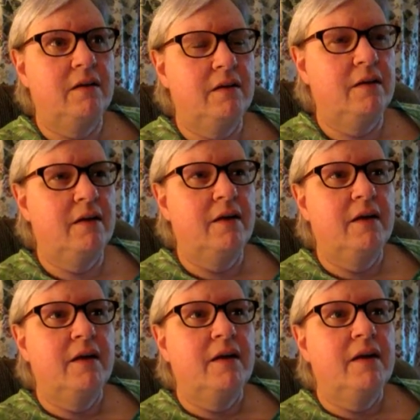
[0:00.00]

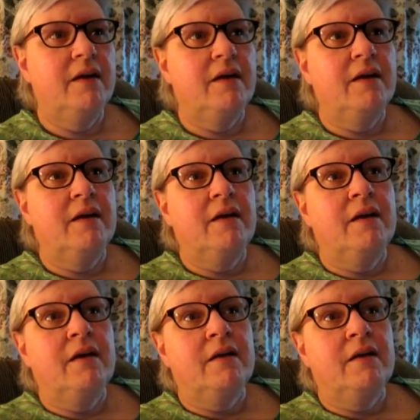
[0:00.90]
(no one is talking)